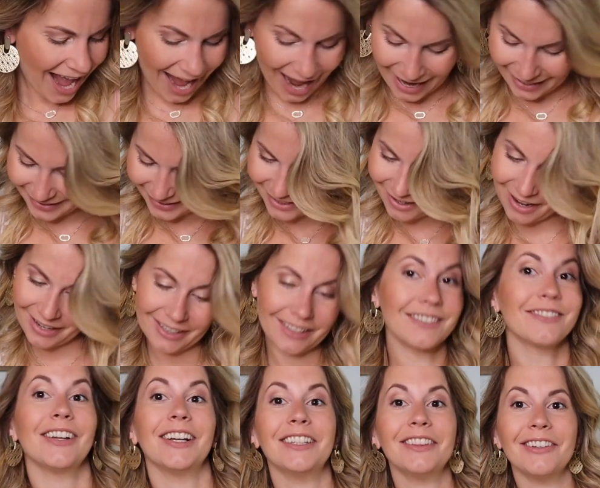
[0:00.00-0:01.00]
I did not
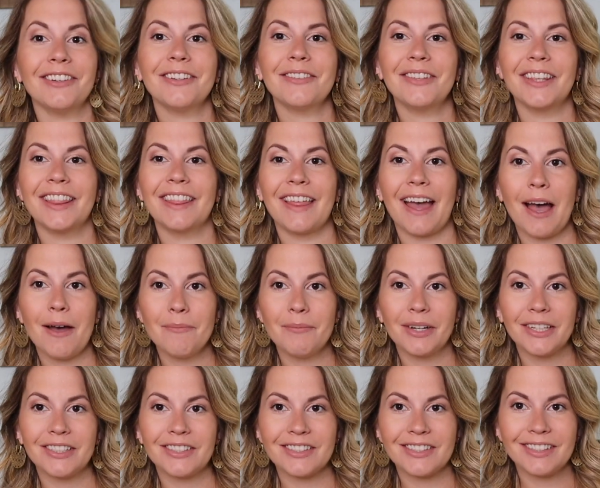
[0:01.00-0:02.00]
expect there to be that
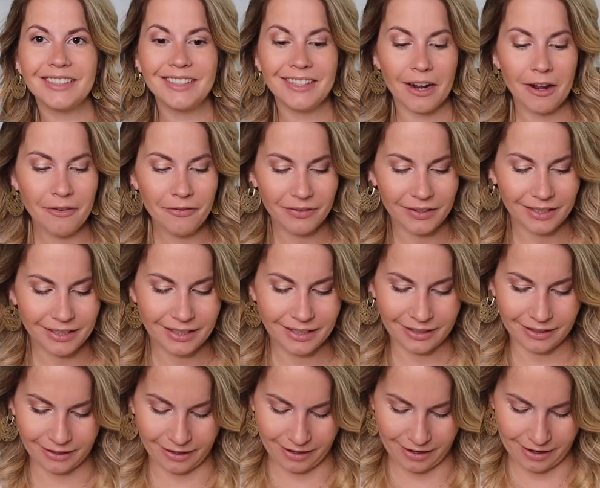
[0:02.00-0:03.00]
much stuff in
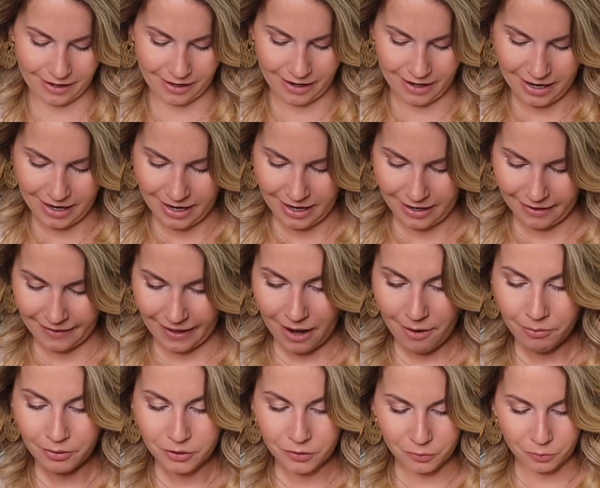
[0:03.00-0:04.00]
here.
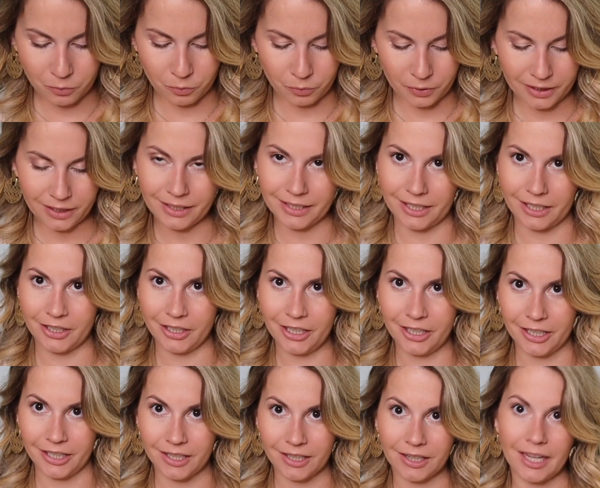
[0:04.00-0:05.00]
That was really
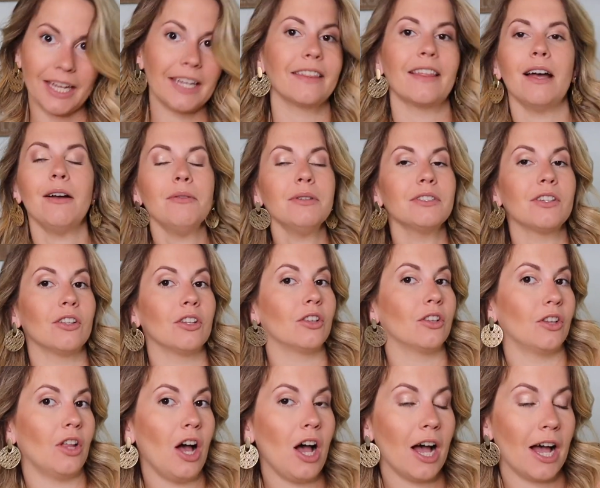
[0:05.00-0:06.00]
good. Like that was
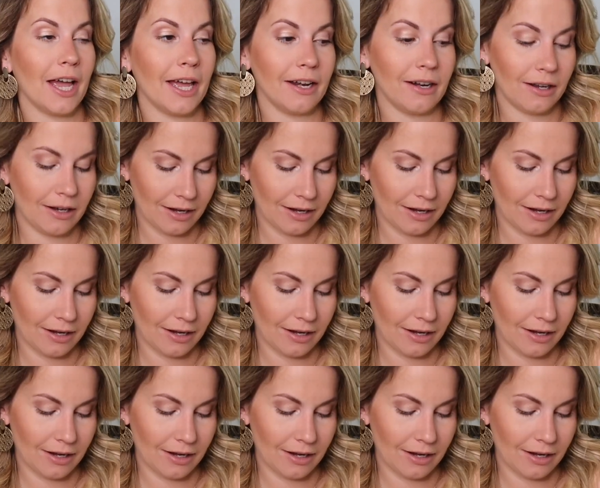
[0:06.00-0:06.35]
a lot.